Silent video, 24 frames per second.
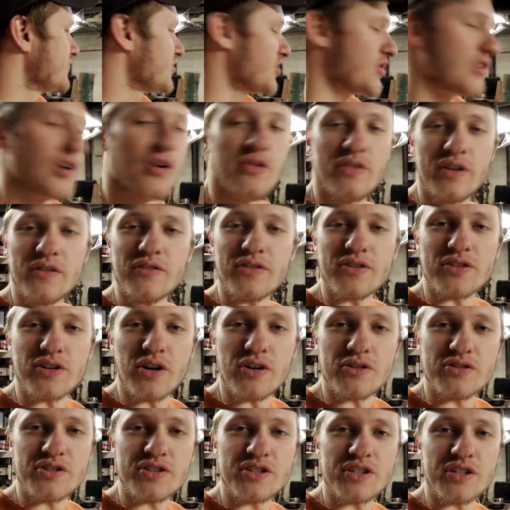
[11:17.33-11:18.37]
So don't leave your
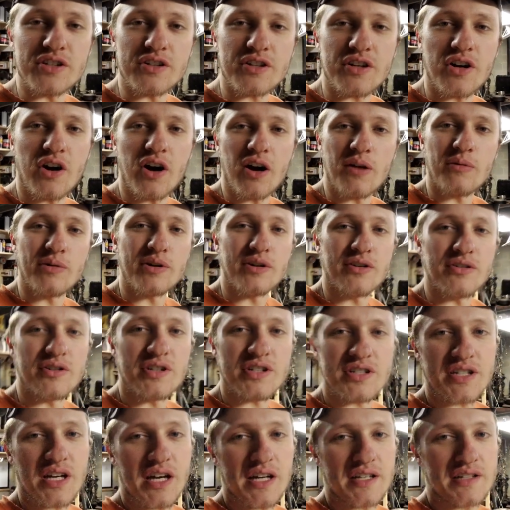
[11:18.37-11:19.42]
groceries in your car when you
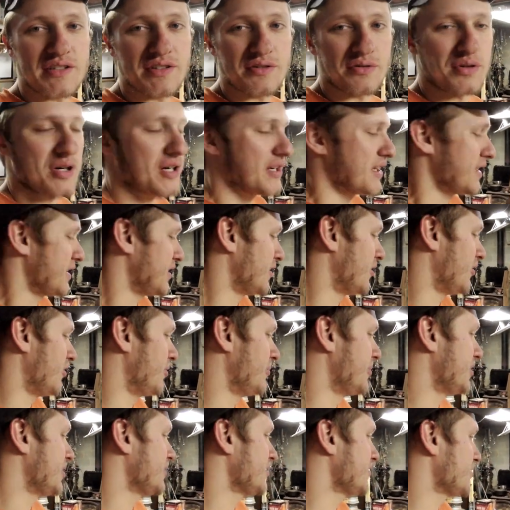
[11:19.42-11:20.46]
decide to get
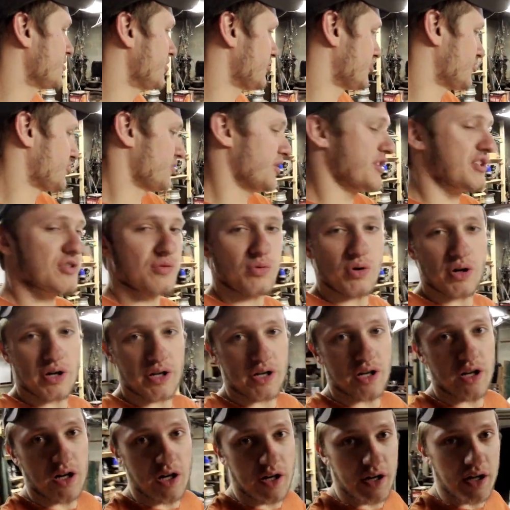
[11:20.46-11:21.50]
home and go straight to
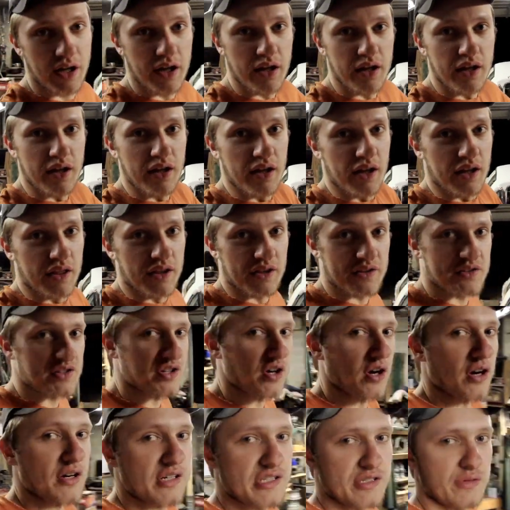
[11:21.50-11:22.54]
working on this
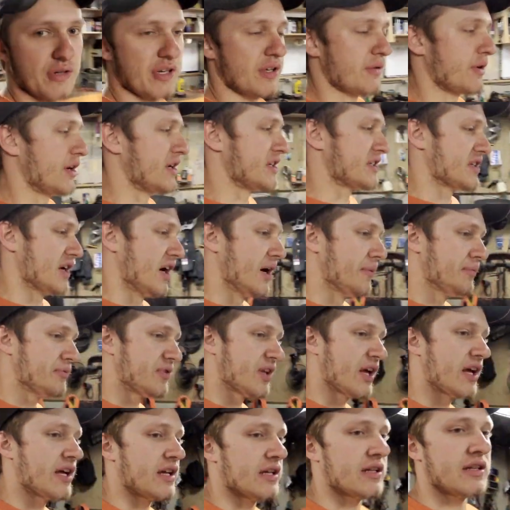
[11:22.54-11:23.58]
car. So anyways,
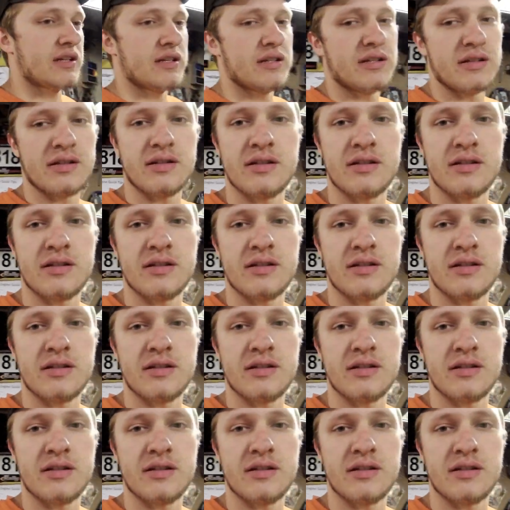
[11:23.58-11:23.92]
update.